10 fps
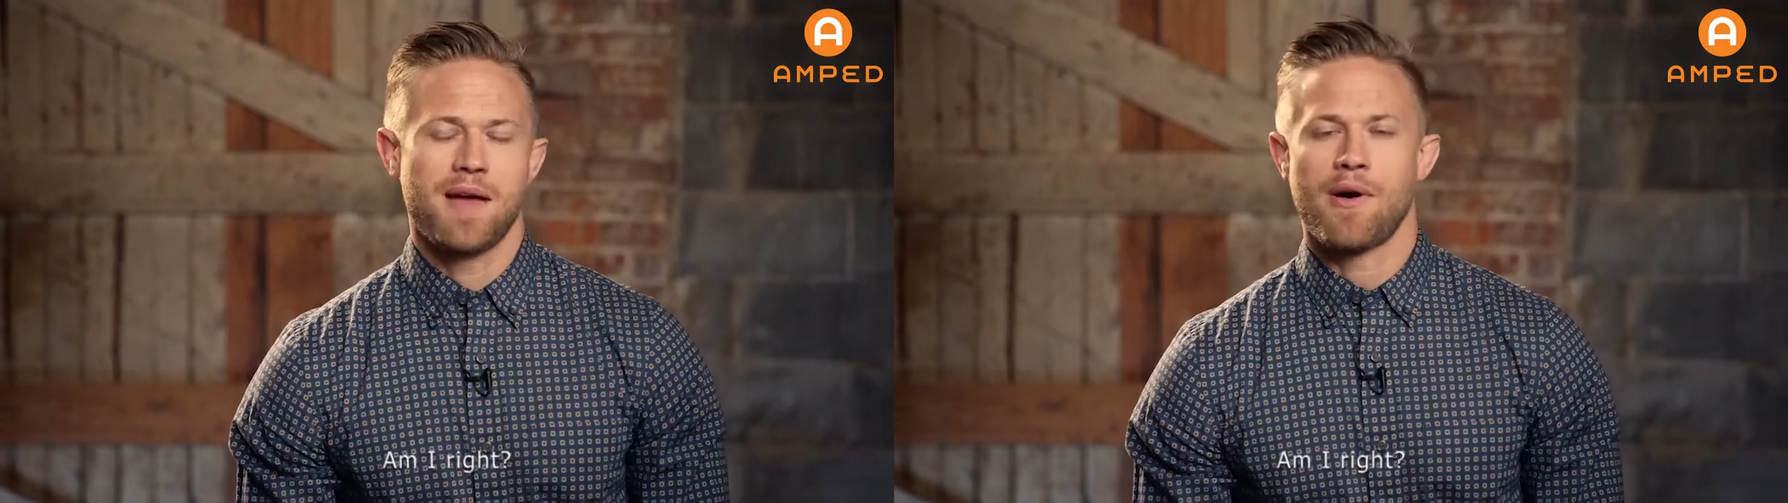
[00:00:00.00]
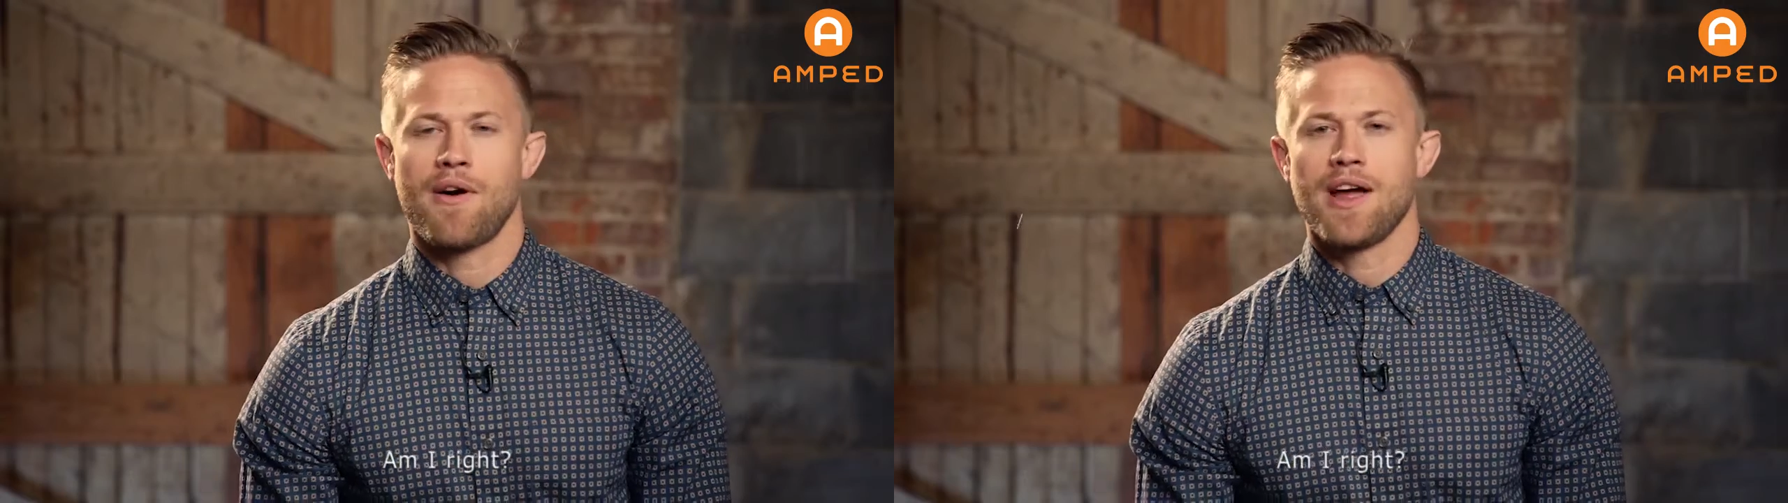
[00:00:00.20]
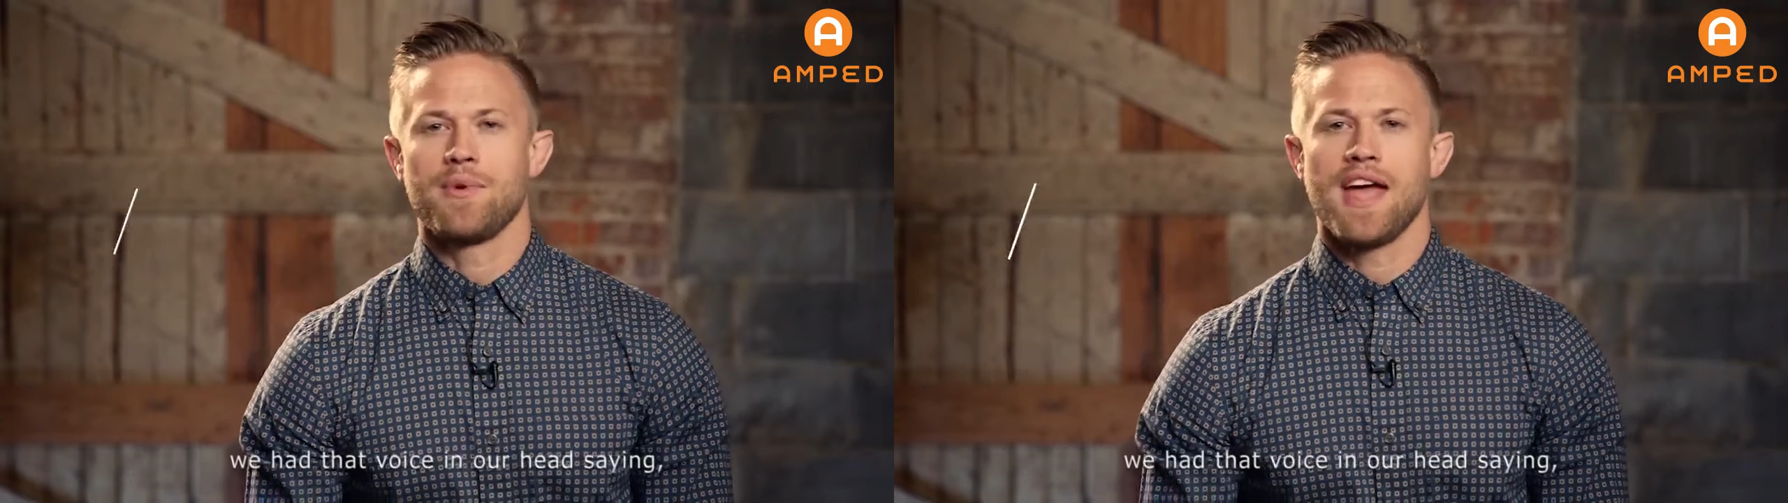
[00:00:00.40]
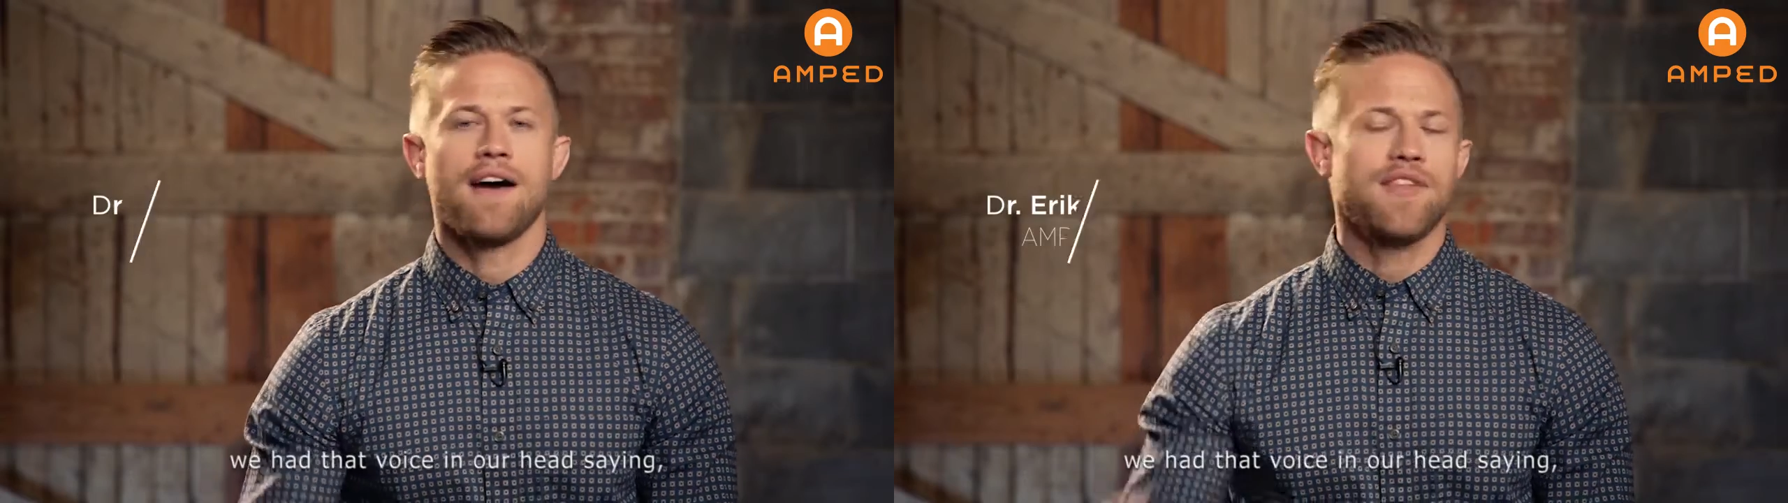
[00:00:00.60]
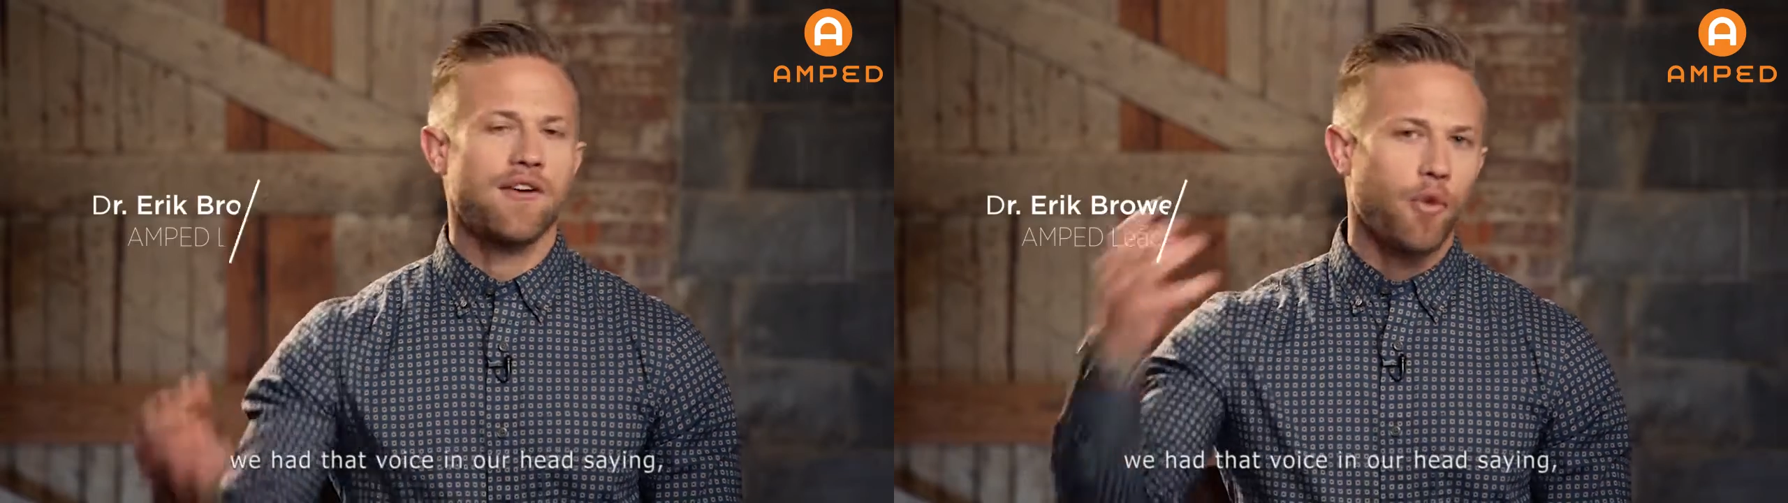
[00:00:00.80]
Am I right? We
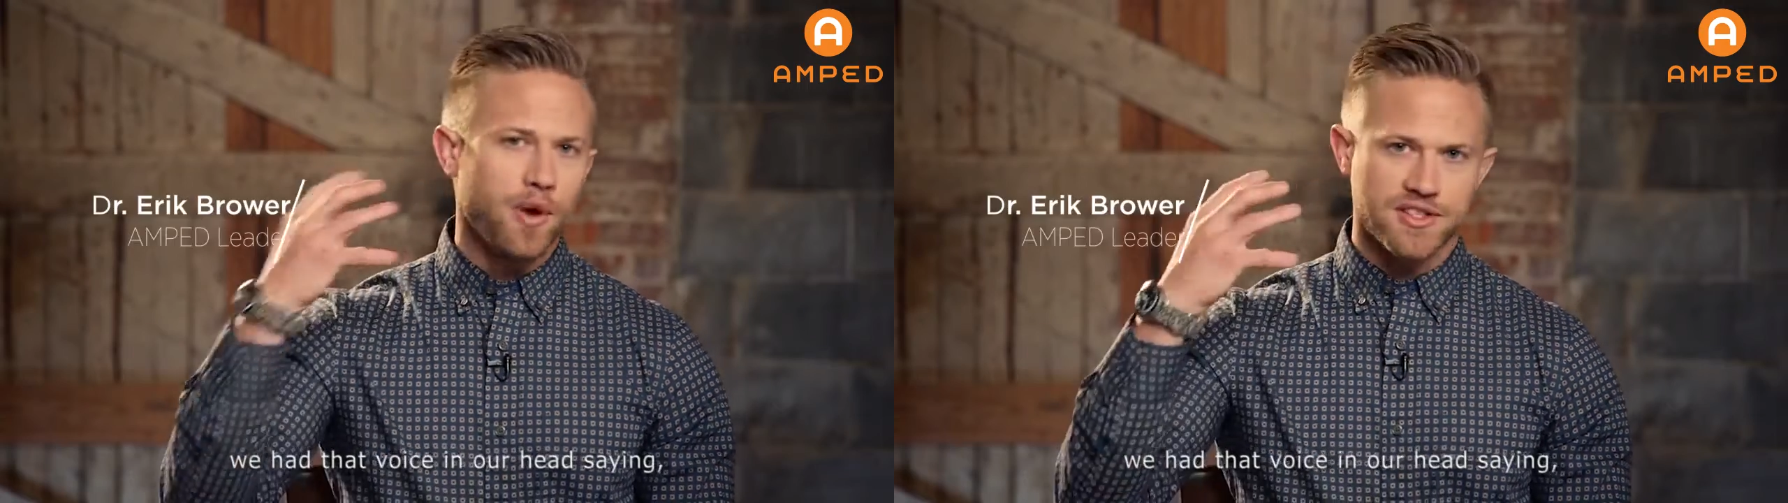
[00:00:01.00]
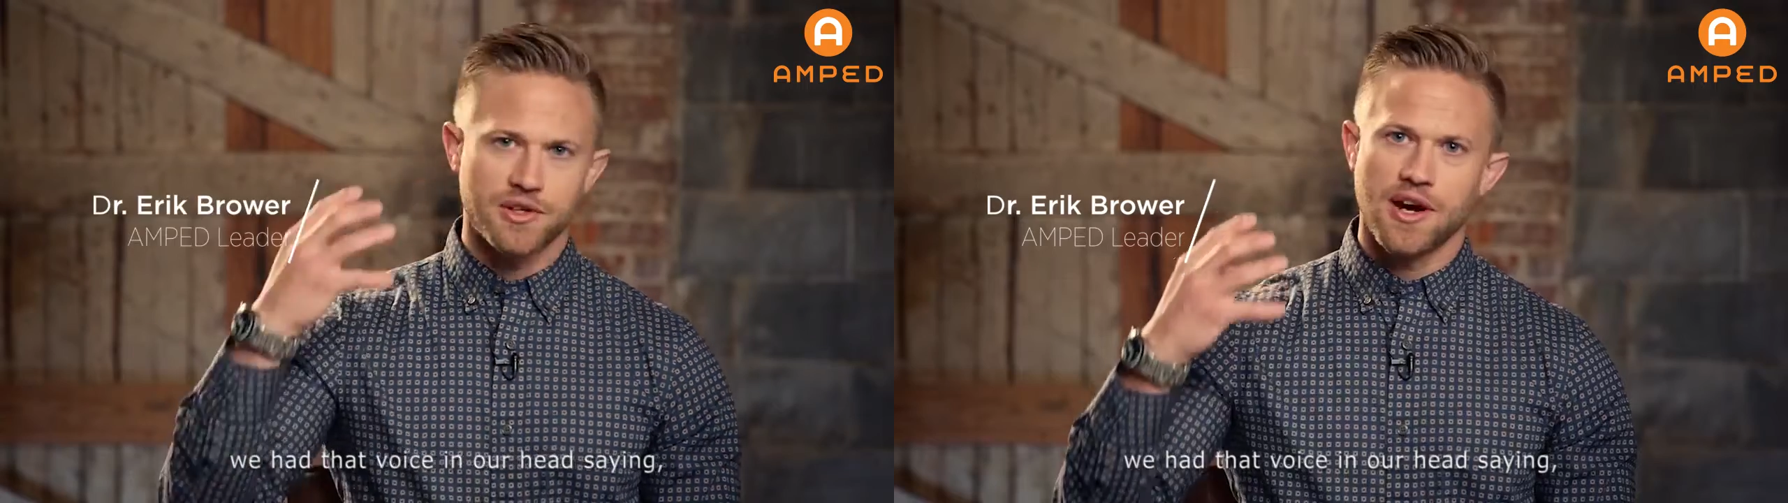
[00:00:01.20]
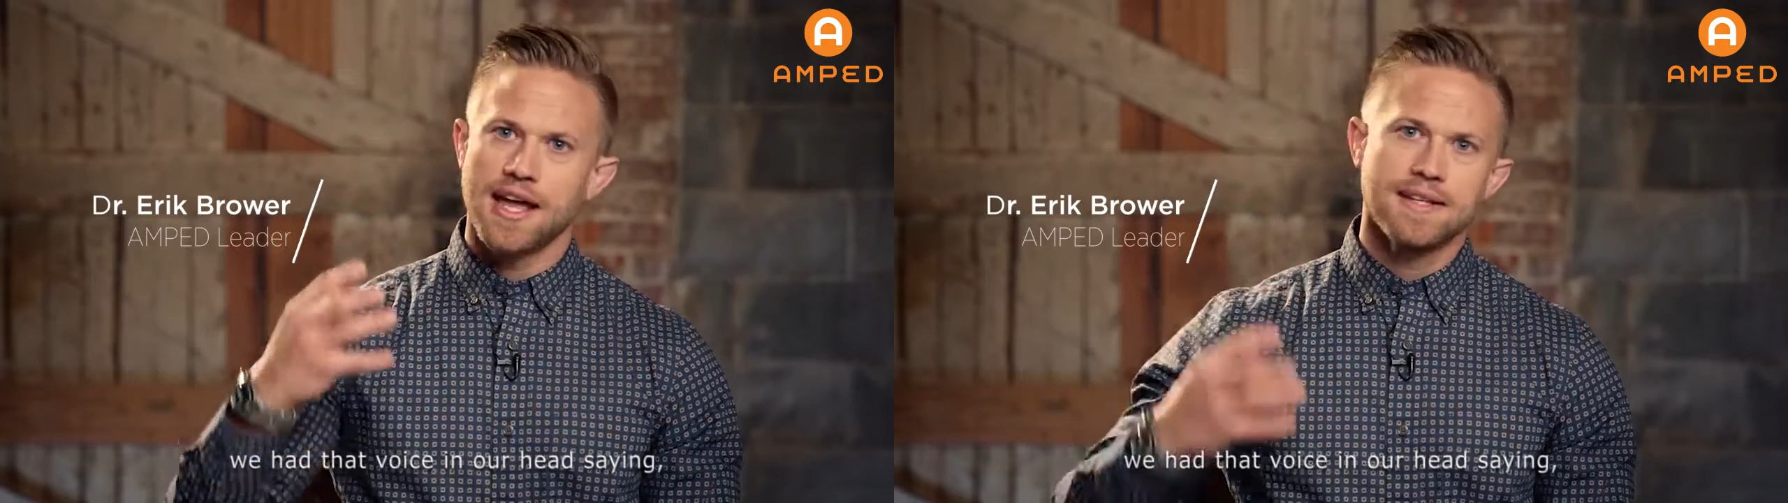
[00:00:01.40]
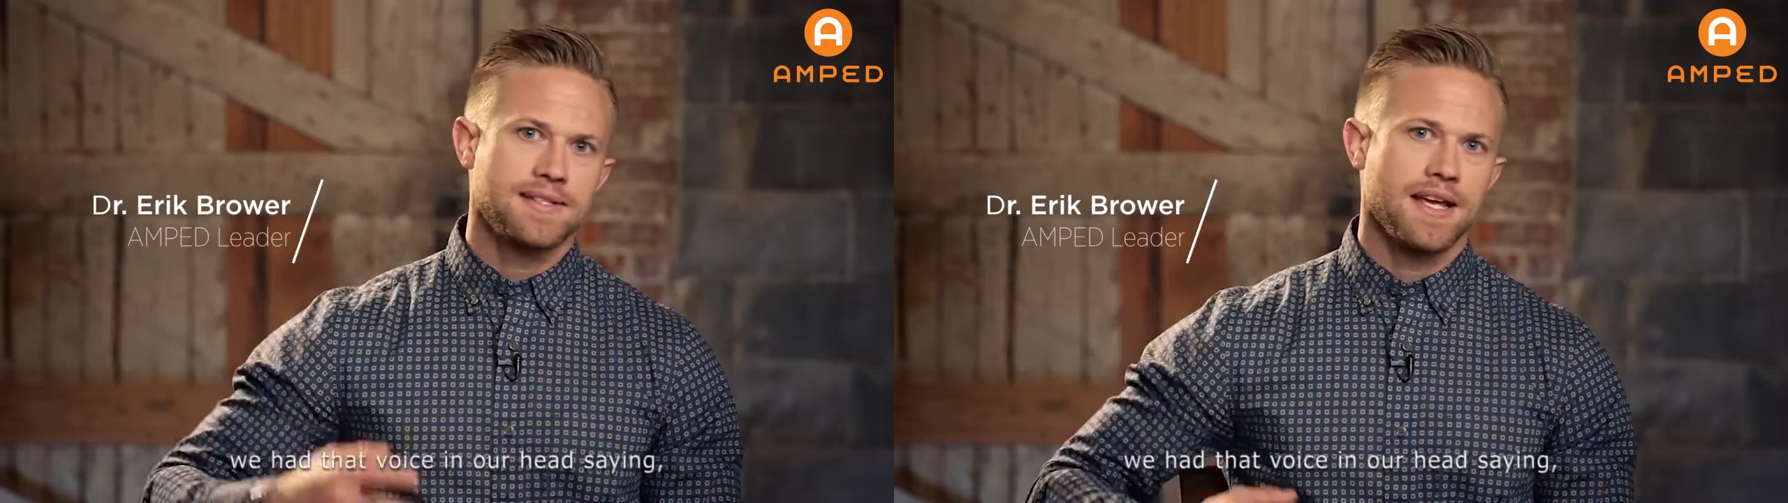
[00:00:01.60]
had that voice in our head